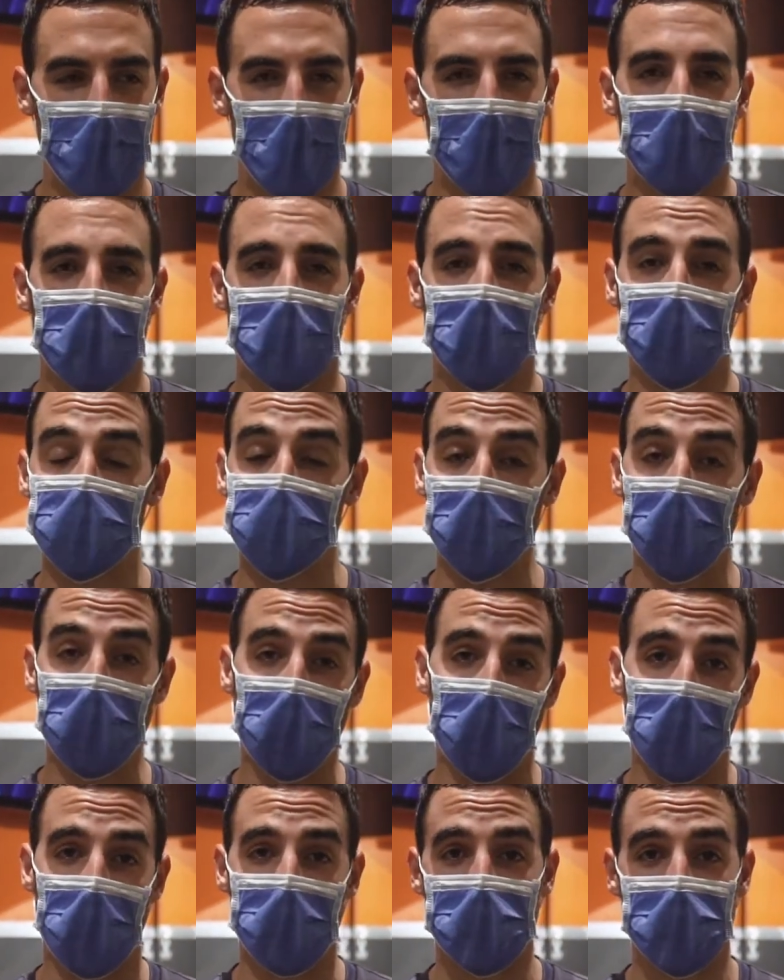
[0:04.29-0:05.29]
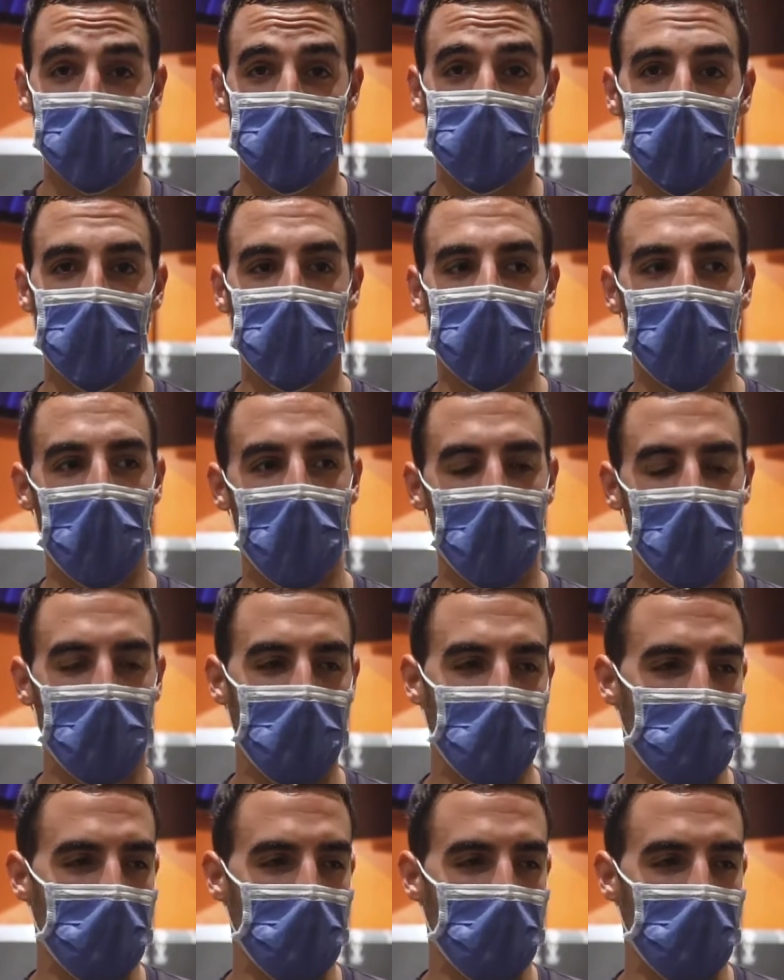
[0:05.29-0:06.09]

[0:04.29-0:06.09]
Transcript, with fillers: You know, so far everything's been great.